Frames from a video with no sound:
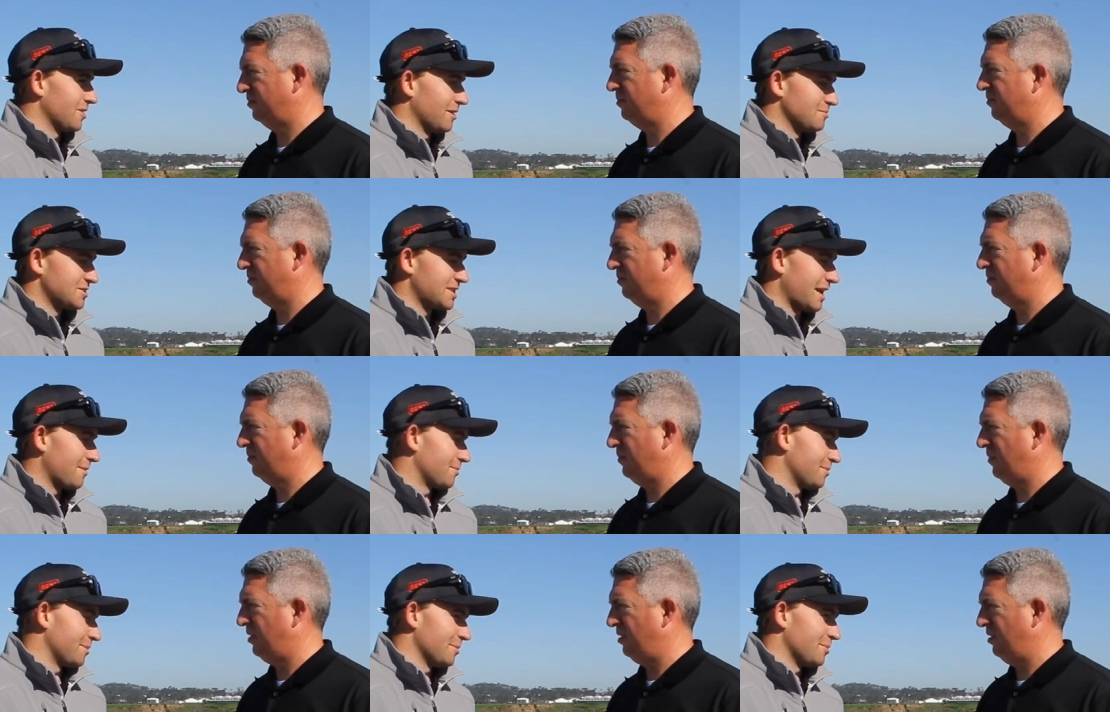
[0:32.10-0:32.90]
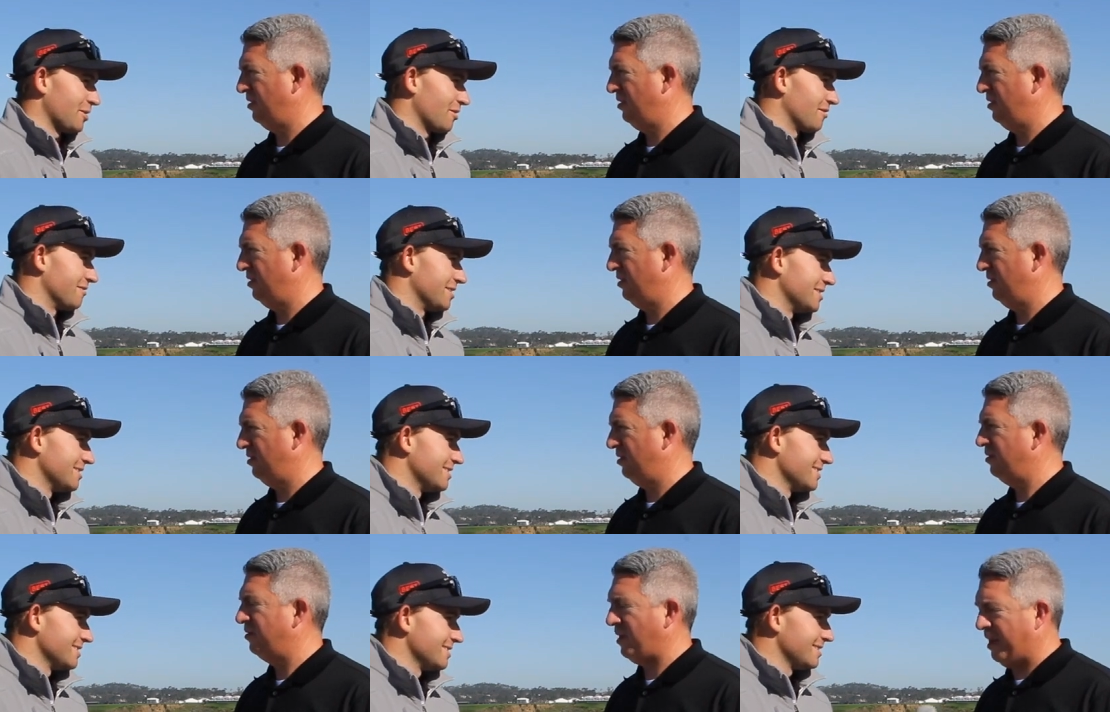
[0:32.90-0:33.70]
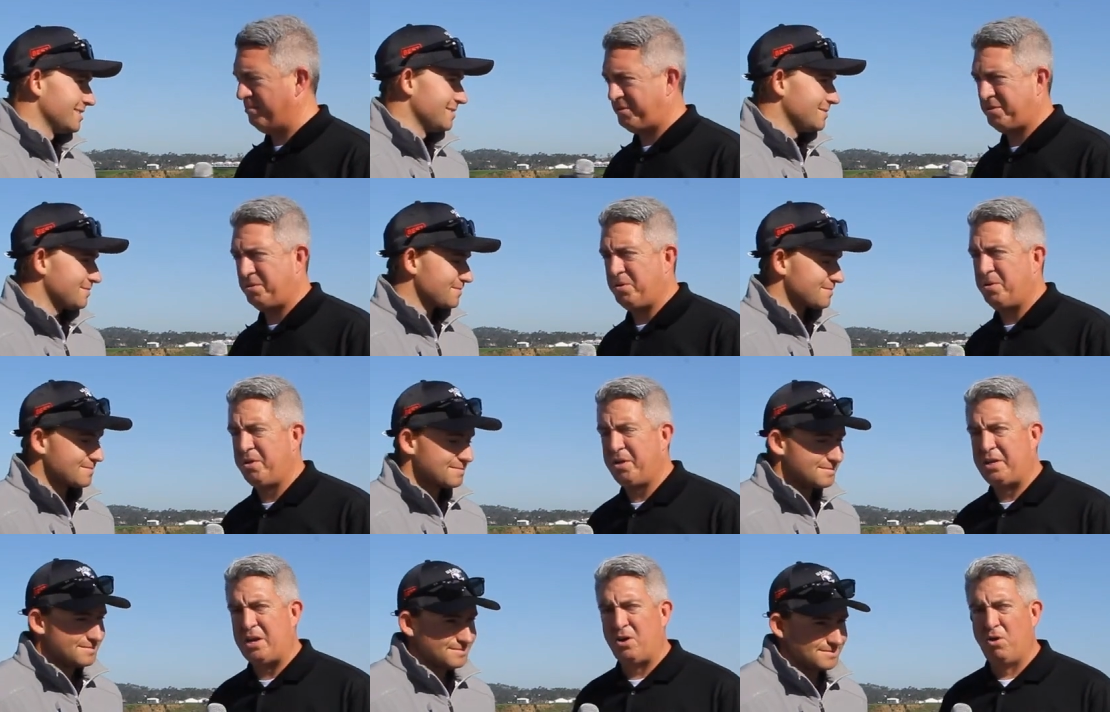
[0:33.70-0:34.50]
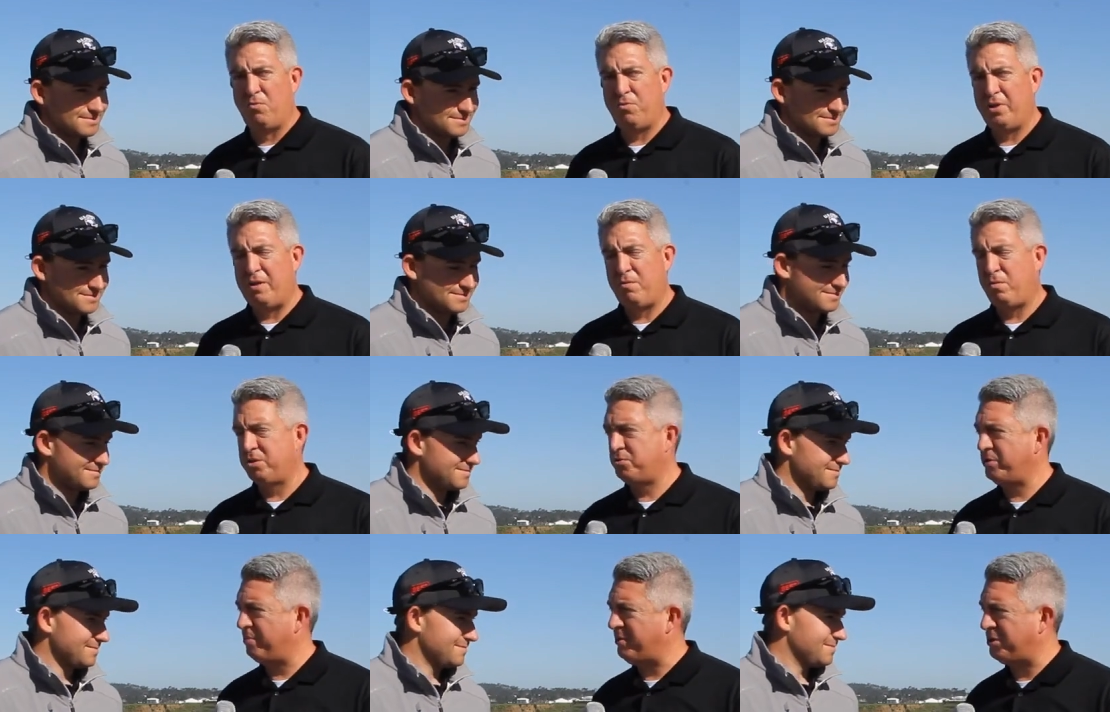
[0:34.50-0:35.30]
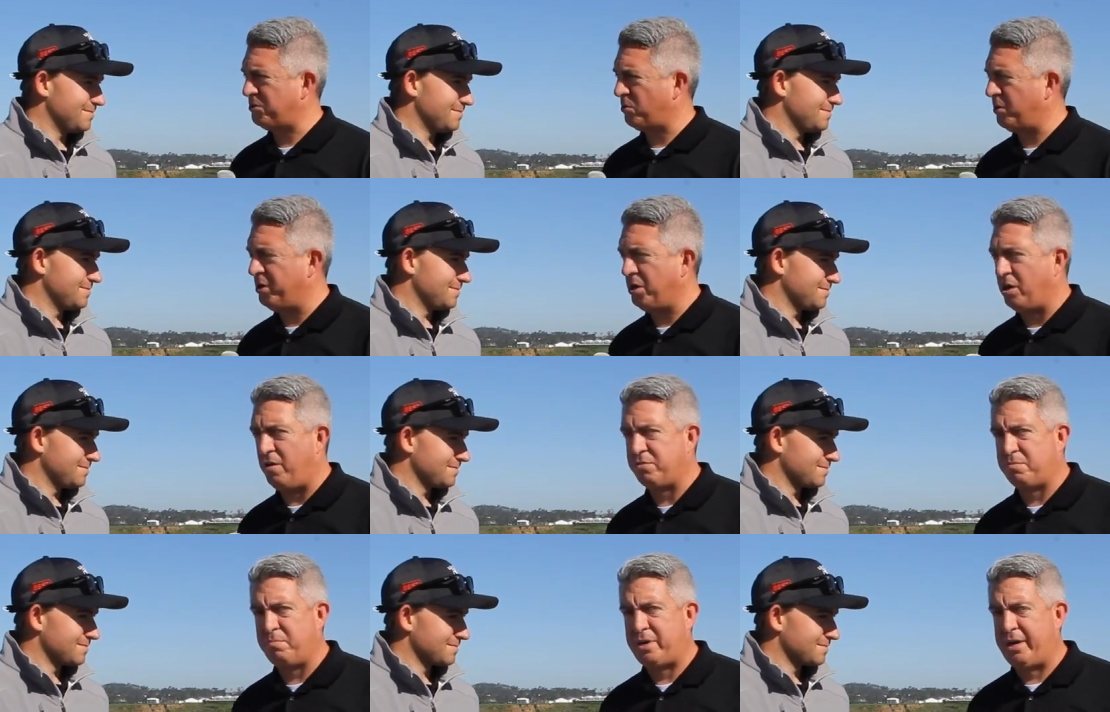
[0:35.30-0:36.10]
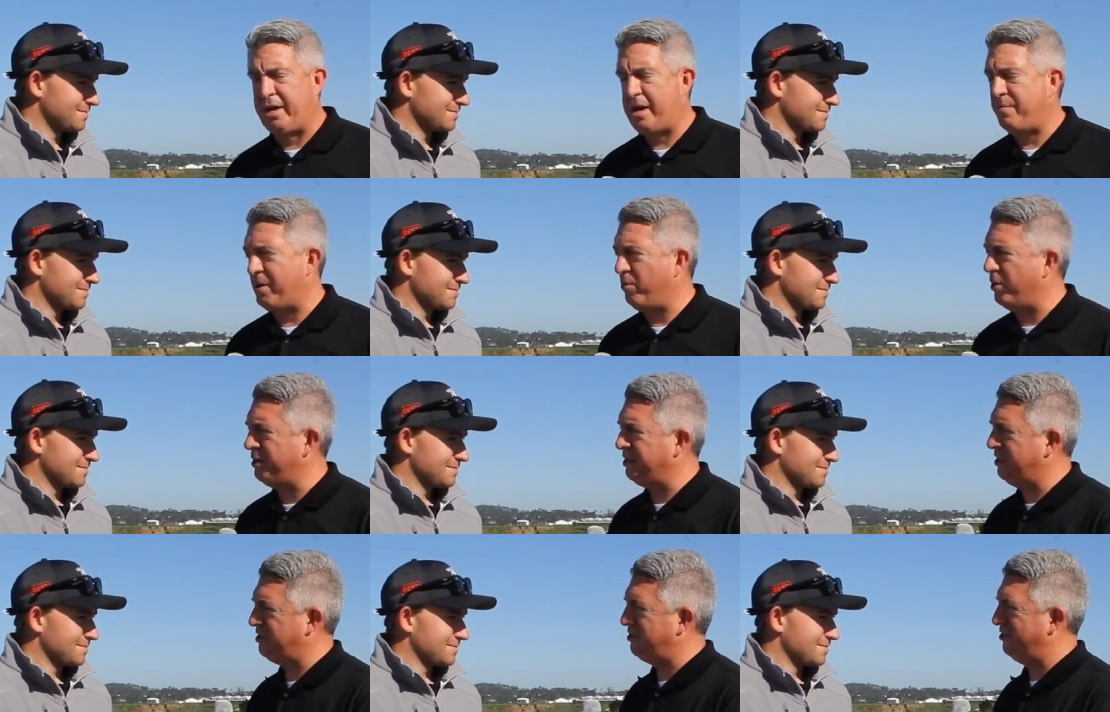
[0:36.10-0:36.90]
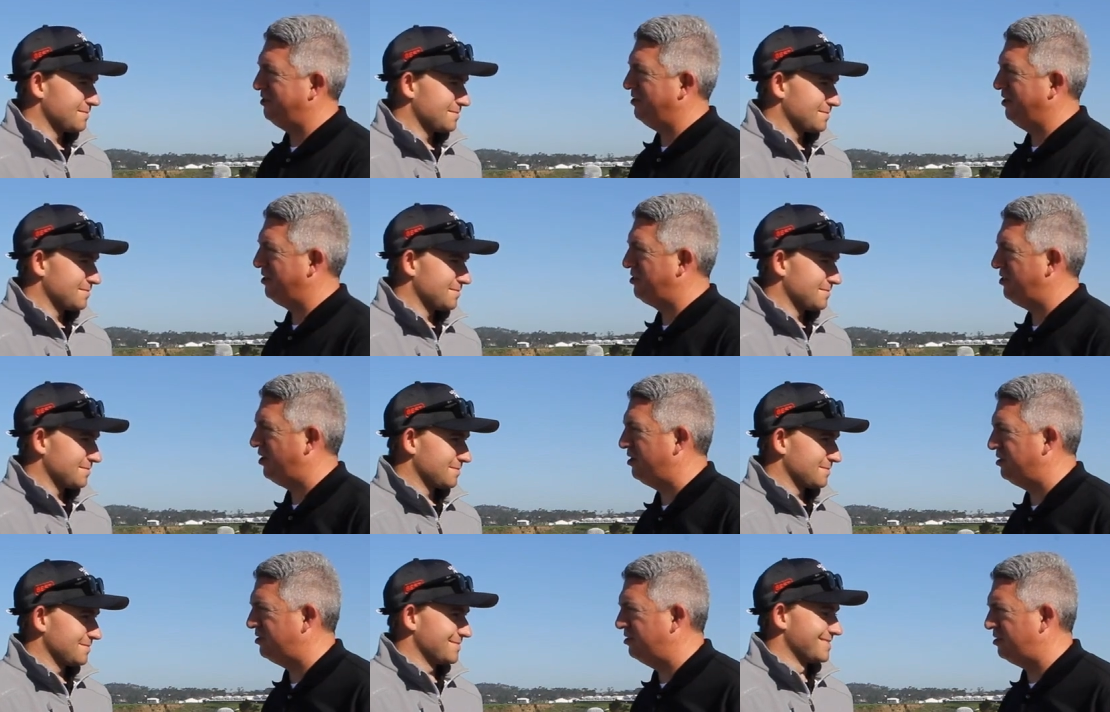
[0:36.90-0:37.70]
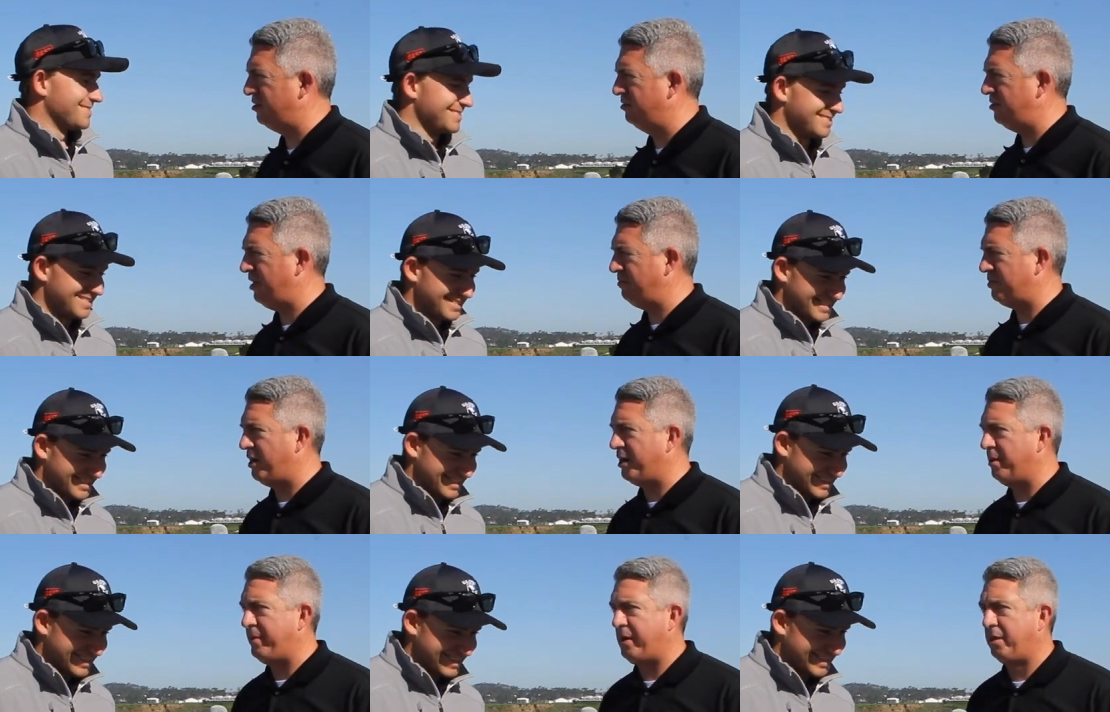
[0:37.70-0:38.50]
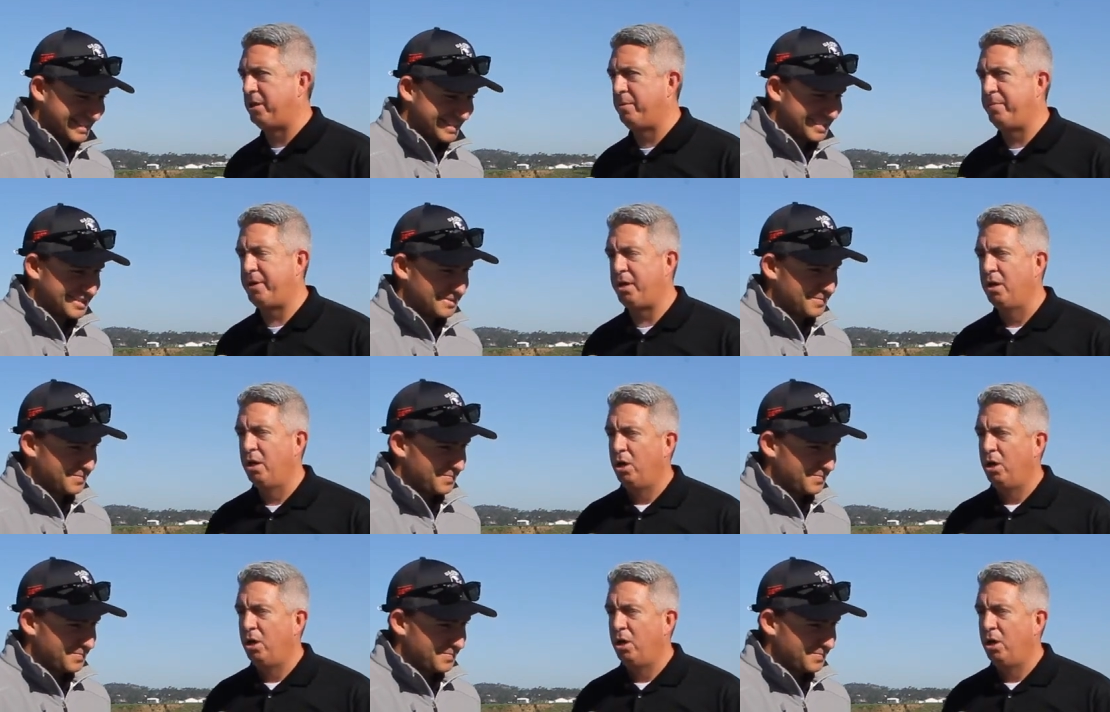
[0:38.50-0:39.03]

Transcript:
Speaker 1: here. I'm just happy to be a part of it. Absolutely. Now, hopefully, everyone's read my story on Golfdom by now, but I wanted to get you, to get you on tape talking about a little bit.